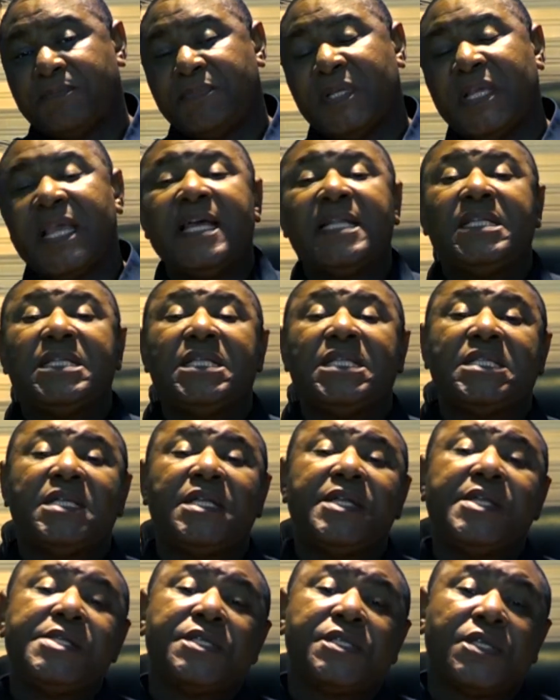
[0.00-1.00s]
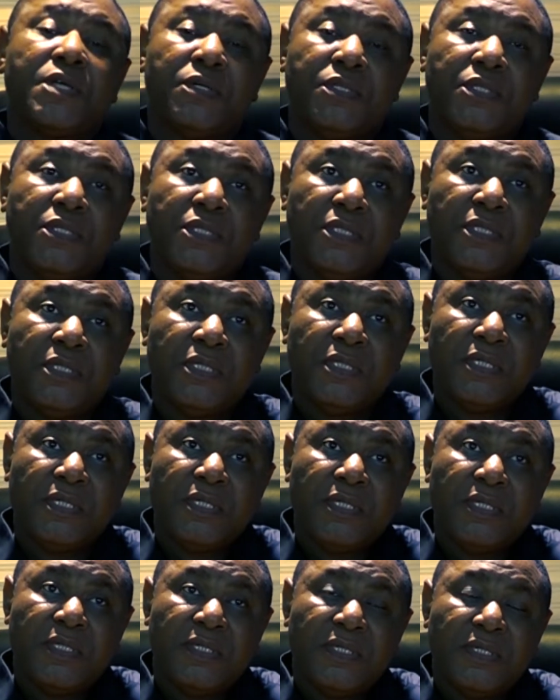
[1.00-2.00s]
began this series on
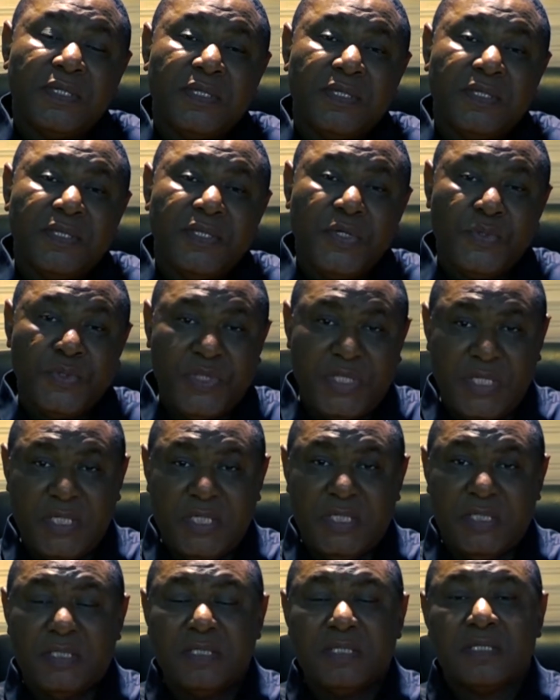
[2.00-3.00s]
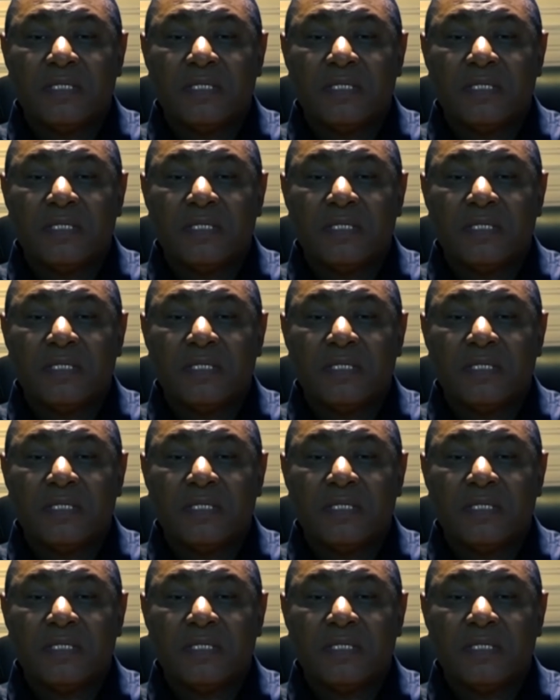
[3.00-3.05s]
new thing.